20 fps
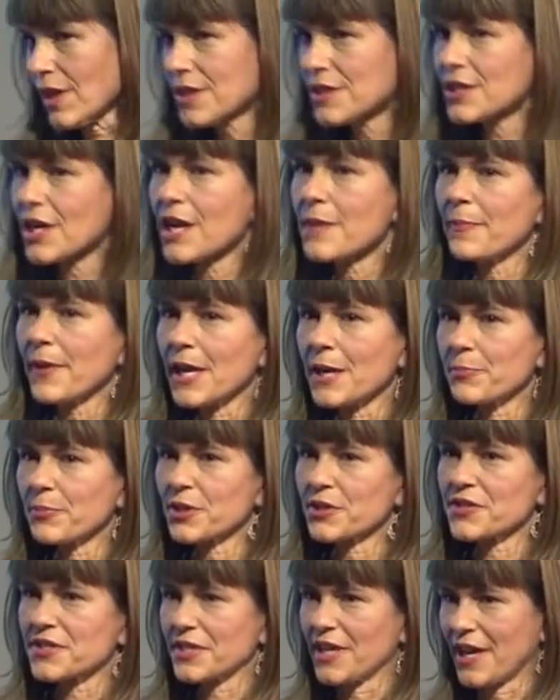type A
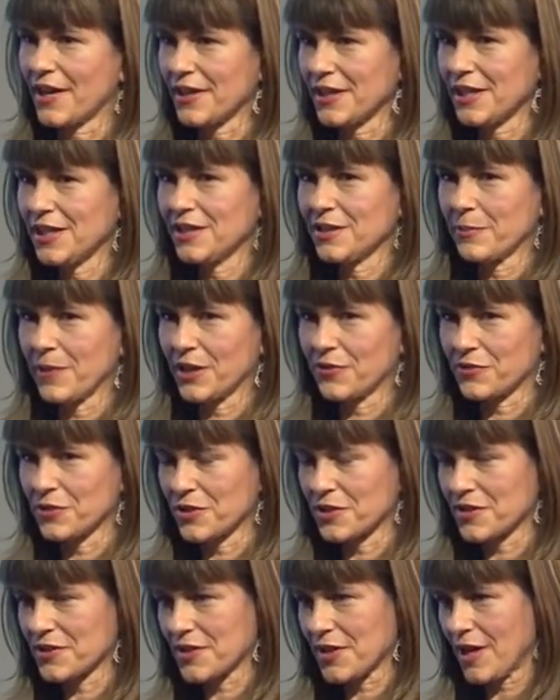personality, you may have
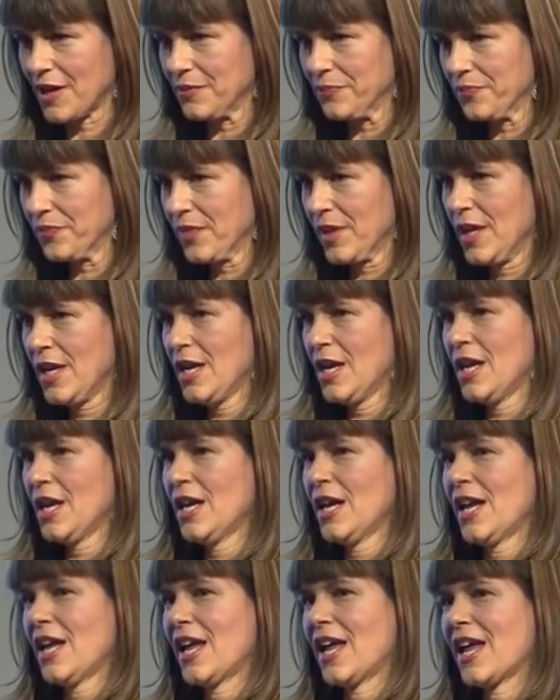noticed that.
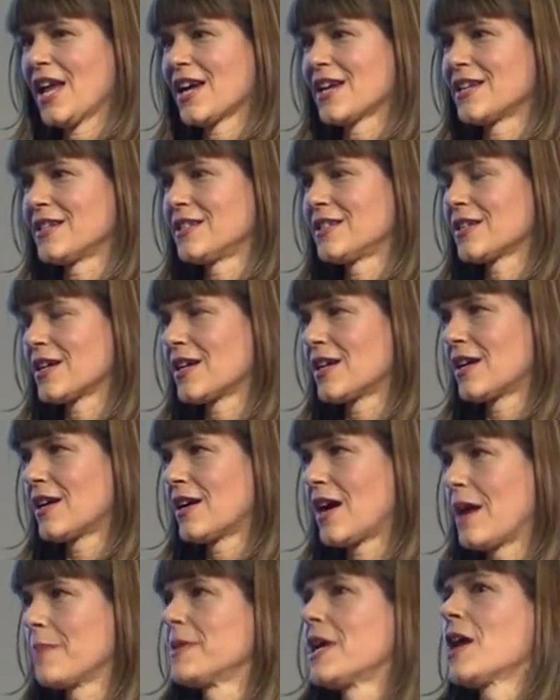And
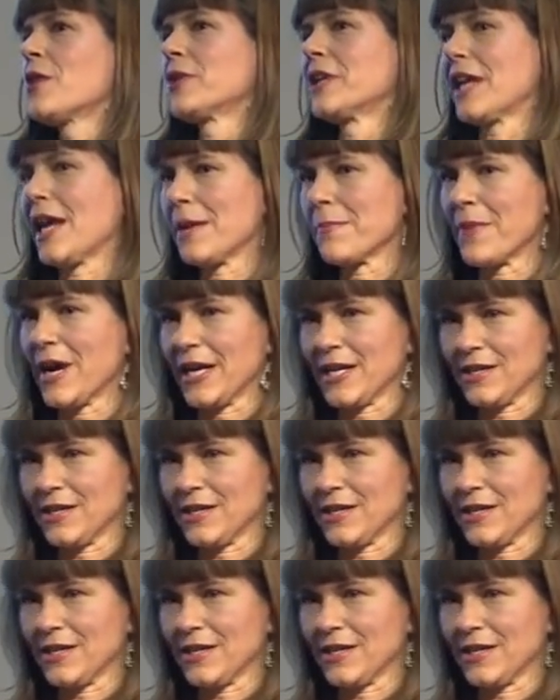I'm now an A-.